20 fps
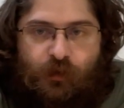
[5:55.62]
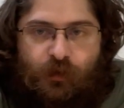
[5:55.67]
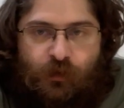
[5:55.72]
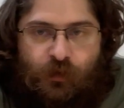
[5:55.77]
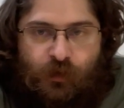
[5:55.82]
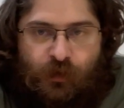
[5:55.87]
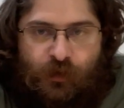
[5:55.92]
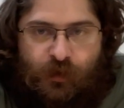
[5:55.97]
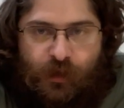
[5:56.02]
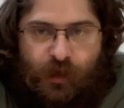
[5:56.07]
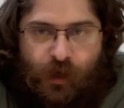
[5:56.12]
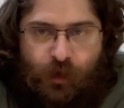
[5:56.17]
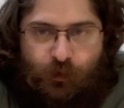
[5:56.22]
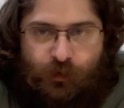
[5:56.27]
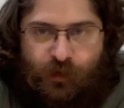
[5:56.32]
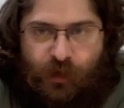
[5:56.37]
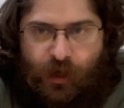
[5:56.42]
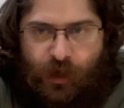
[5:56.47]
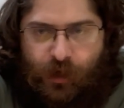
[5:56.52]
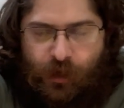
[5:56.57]
Do you see how
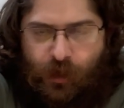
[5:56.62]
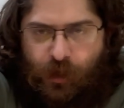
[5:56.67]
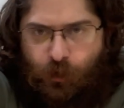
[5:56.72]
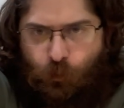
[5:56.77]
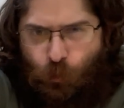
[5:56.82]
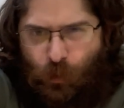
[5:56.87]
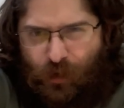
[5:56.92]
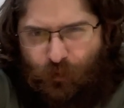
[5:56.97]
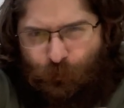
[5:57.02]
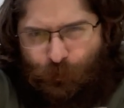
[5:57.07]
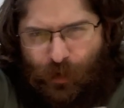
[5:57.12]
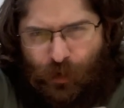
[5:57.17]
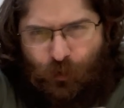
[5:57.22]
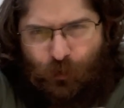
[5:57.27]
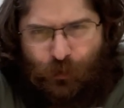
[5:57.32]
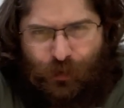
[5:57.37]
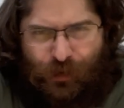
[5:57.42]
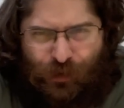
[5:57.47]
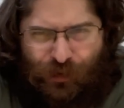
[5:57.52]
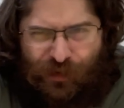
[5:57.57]
it's kind of got a wave
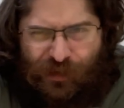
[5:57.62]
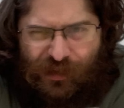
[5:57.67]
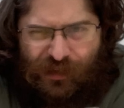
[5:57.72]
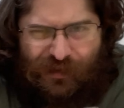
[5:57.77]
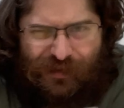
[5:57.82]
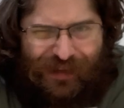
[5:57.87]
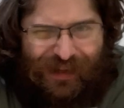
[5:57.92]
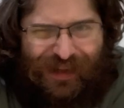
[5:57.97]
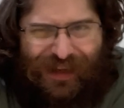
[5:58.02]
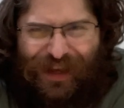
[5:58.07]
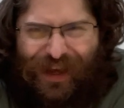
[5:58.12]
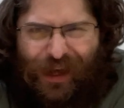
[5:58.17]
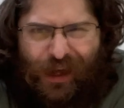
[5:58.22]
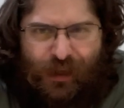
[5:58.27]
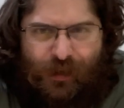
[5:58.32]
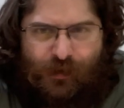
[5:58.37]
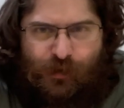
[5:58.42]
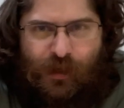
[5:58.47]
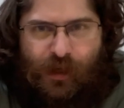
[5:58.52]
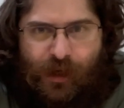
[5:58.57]
pattern on the inside? Yeah,
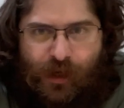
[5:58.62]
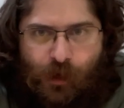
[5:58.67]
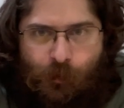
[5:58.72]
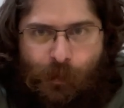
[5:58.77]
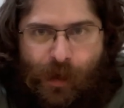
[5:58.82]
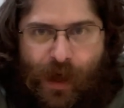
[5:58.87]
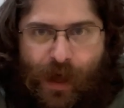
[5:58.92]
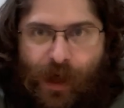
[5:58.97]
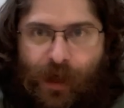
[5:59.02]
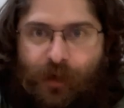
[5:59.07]
it's kind of bad.